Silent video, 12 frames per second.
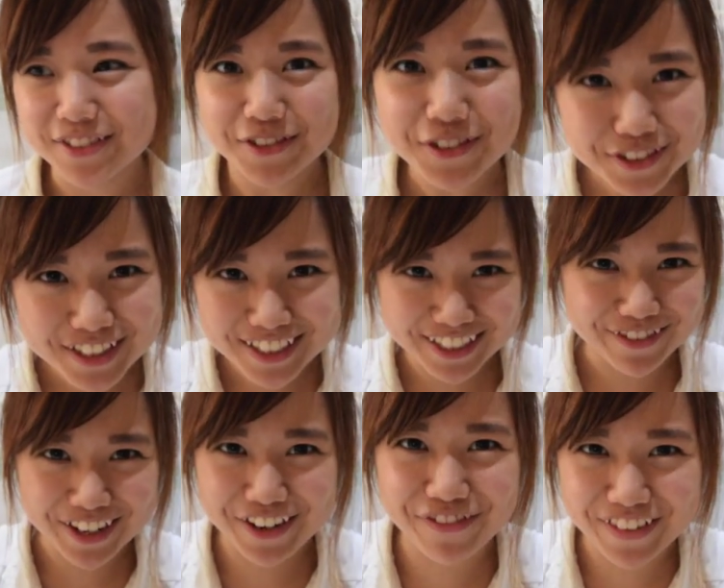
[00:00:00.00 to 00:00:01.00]
who doesn't
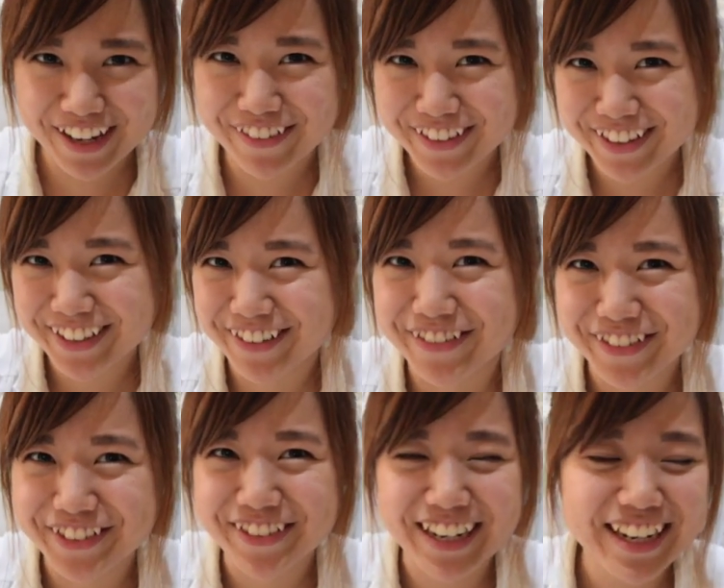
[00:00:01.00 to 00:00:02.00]
want to play with their
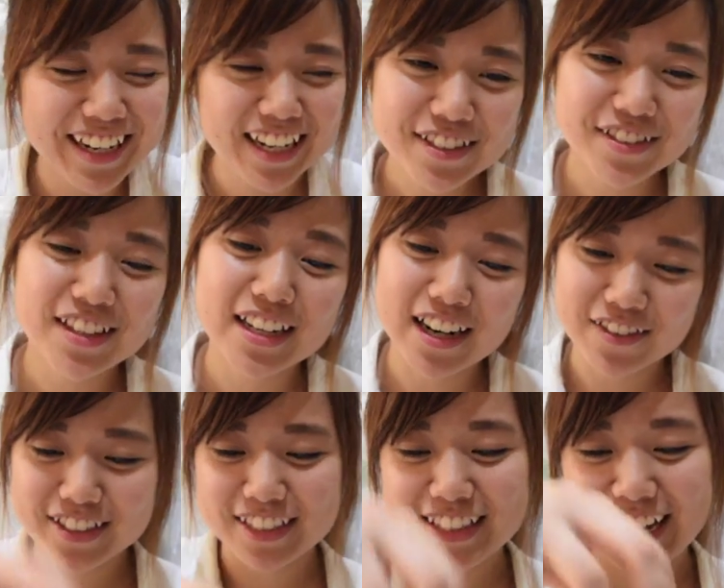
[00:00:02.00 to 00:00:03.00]
food, right? So then I was just